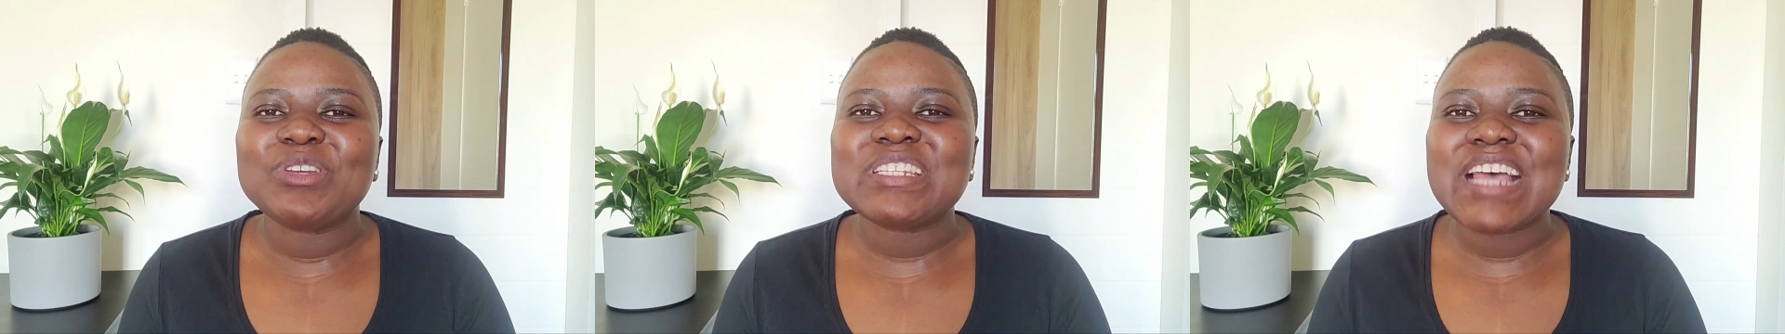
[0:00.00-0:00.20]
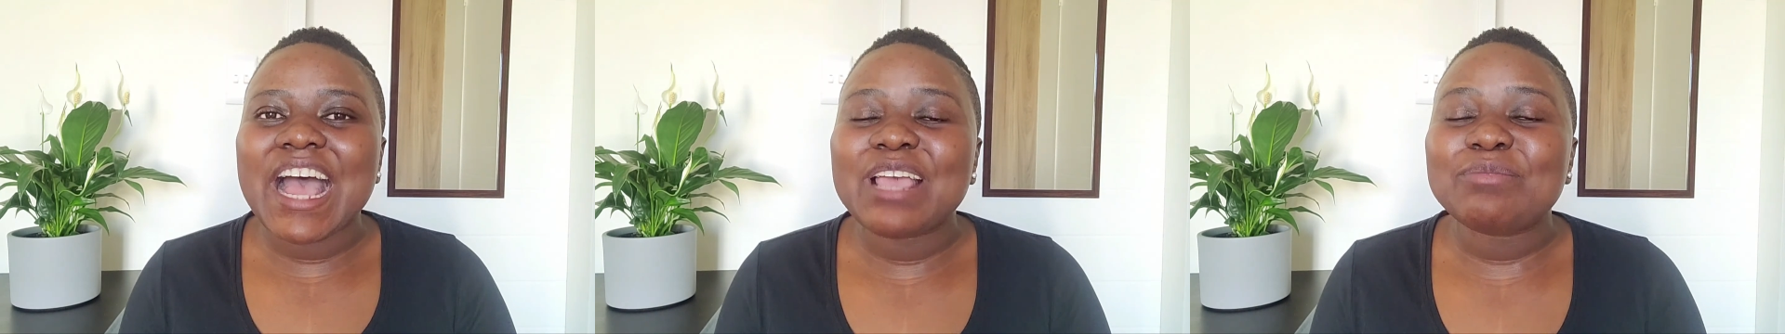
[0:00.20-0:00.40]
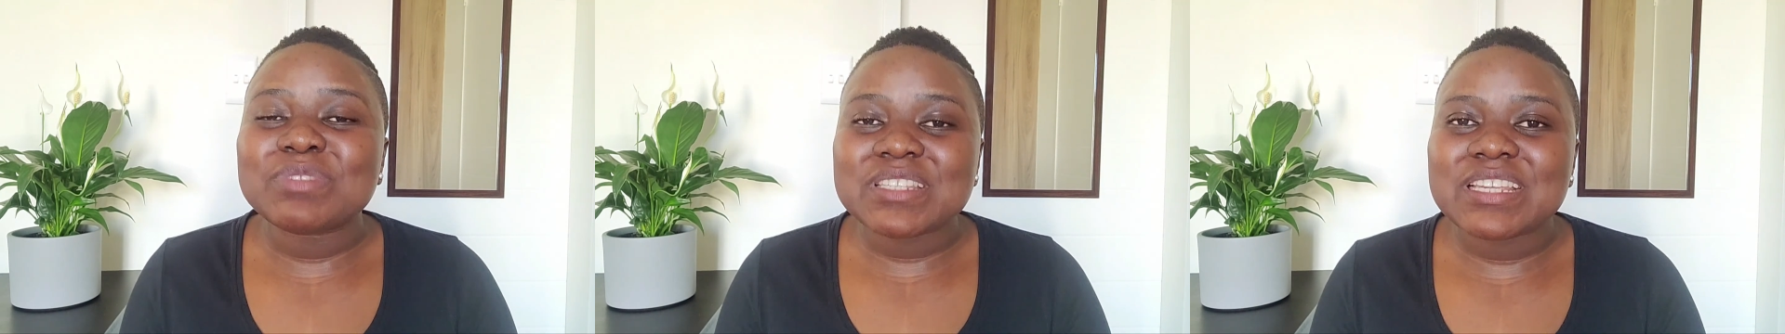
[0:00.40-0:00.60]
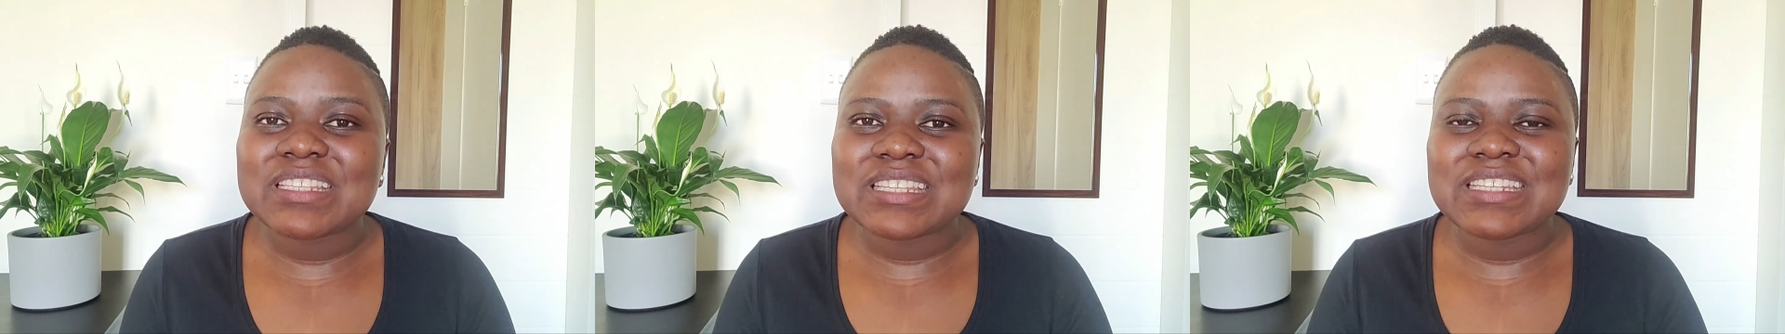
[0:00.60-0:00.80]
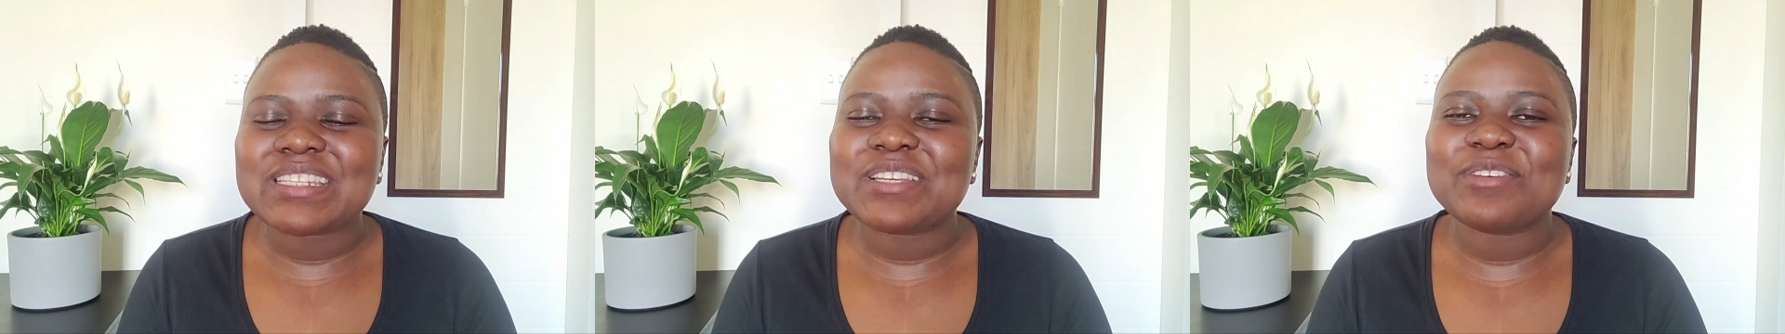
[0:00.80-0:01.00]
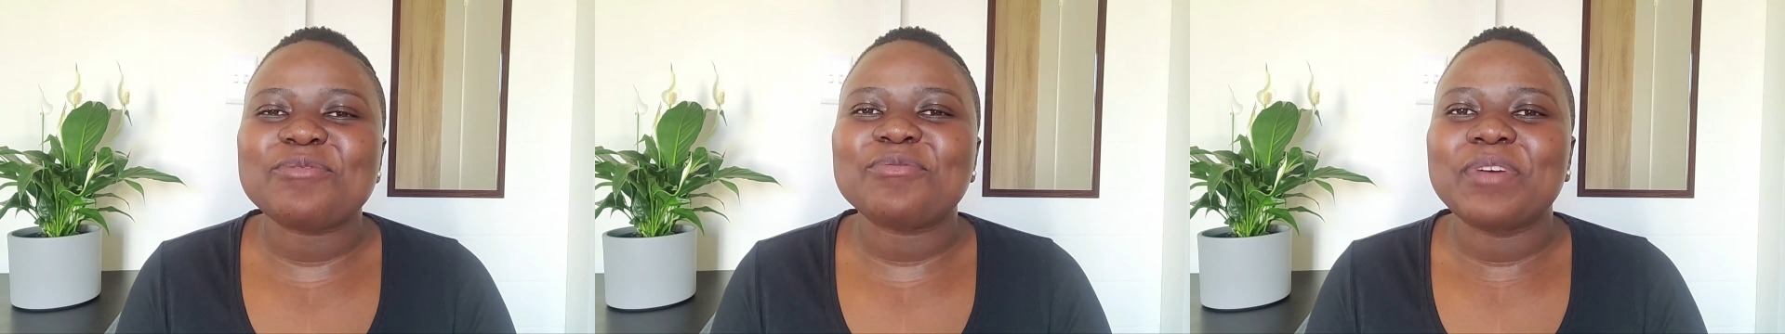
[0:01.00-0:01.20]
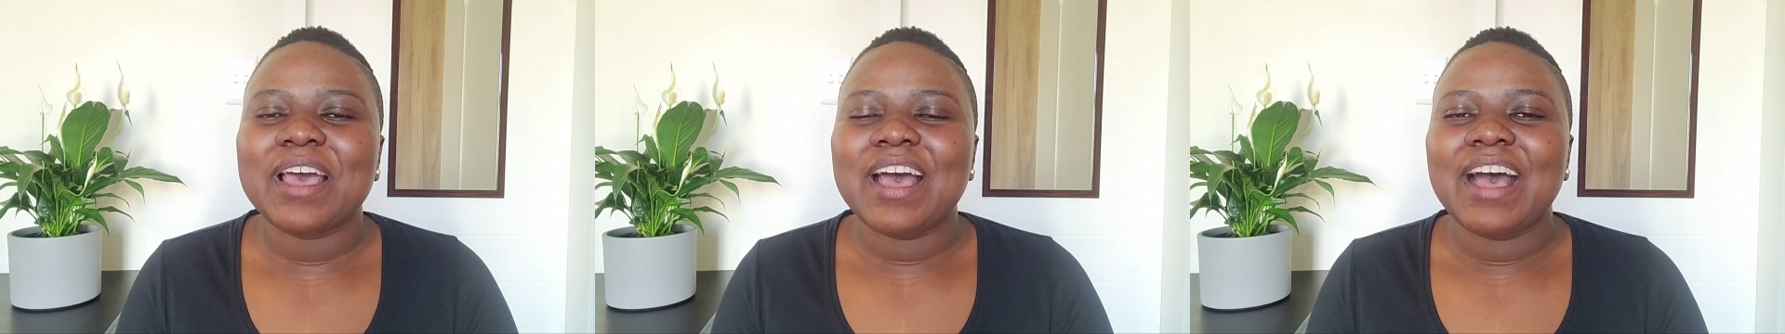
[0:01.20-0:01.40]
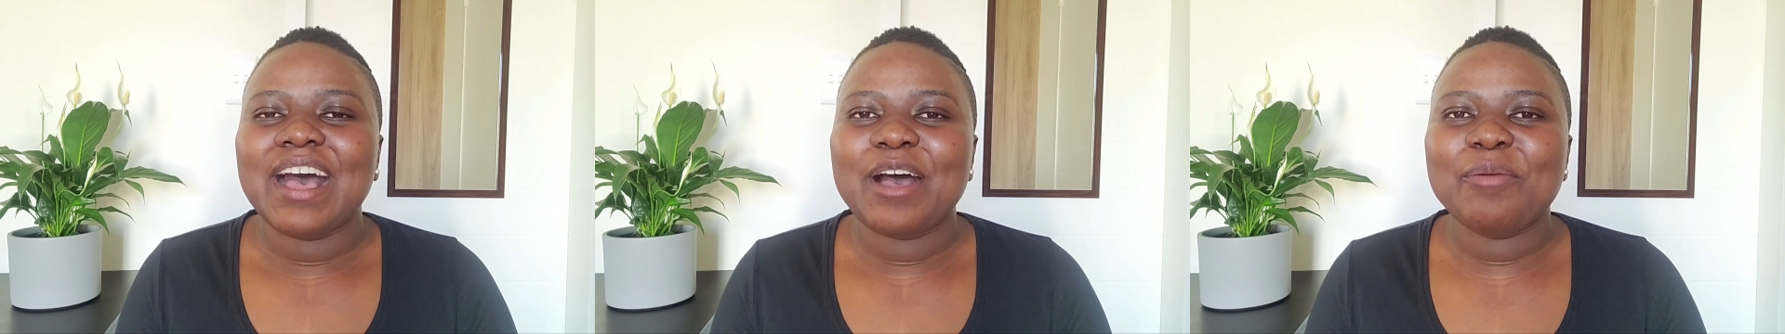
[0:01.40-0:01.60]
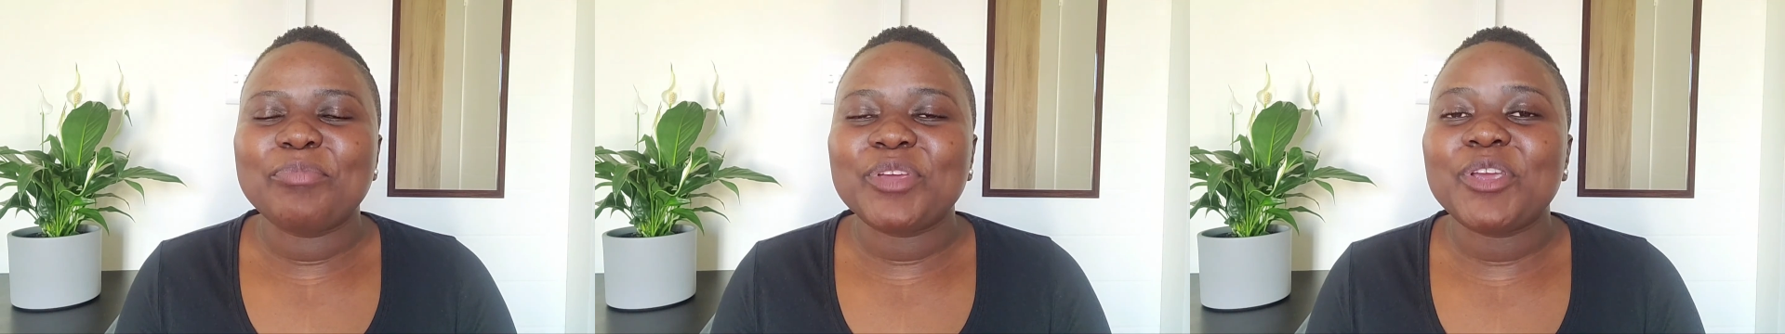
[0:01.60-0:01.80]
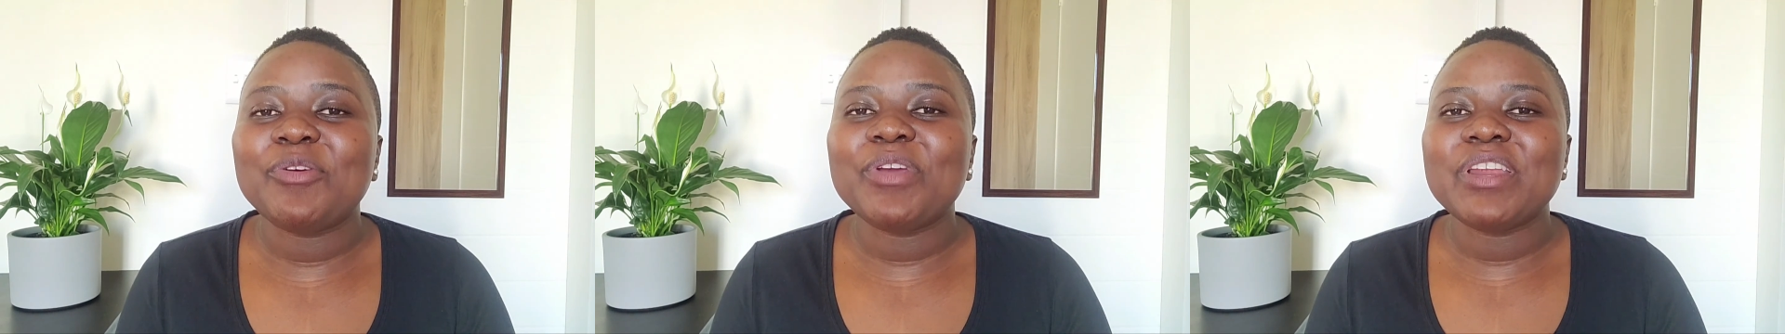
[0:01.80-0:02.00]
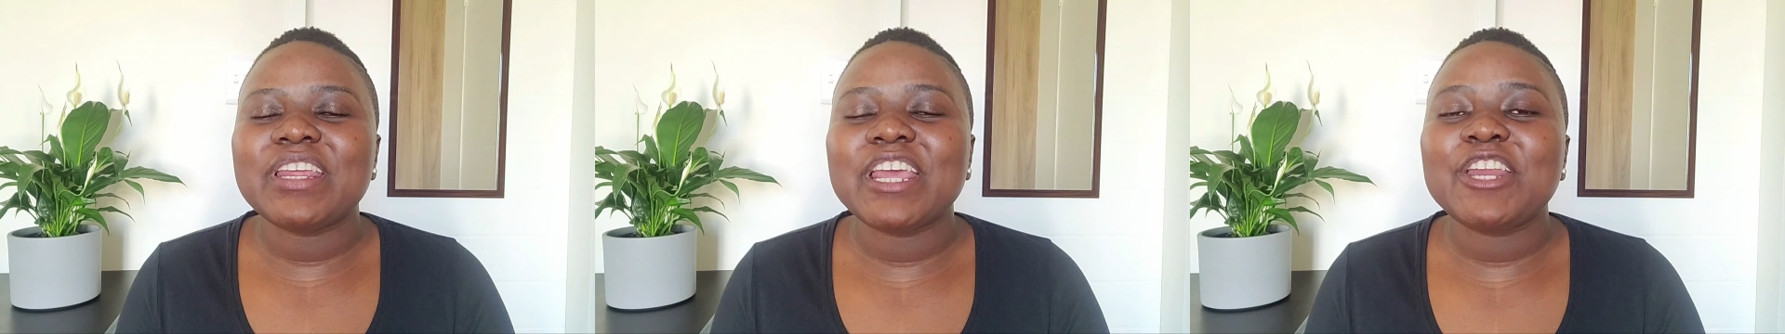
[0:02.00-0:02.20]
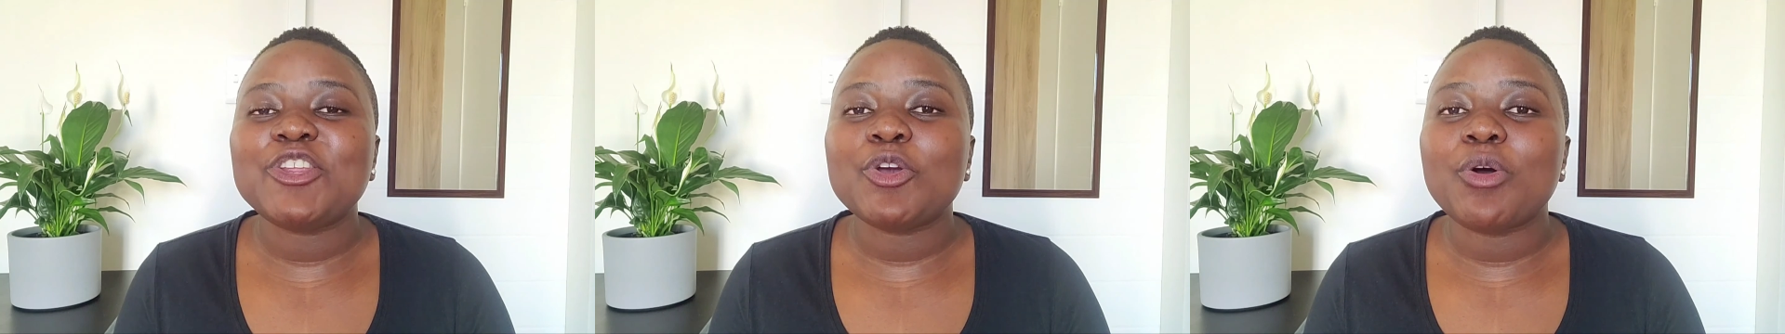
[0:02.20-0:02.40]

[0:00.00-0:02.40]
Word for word: time sensitive period in